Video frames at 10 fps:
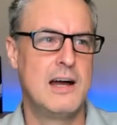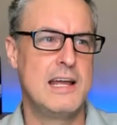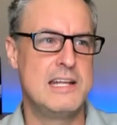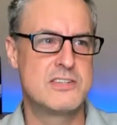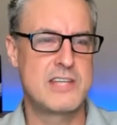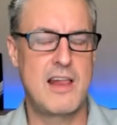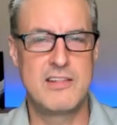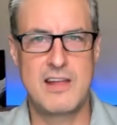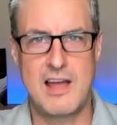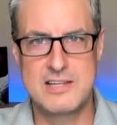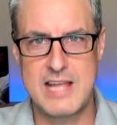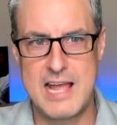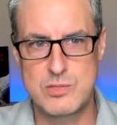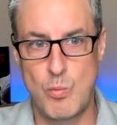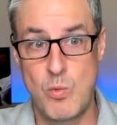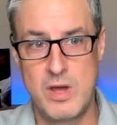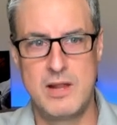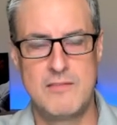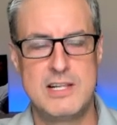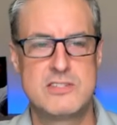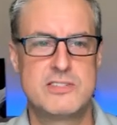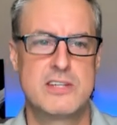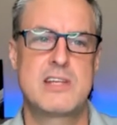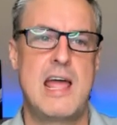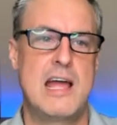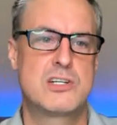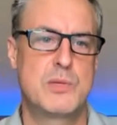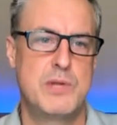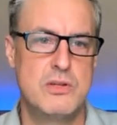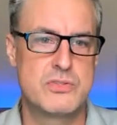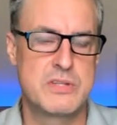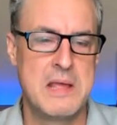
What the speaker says: Each side of the dice has one of these 6 attributes.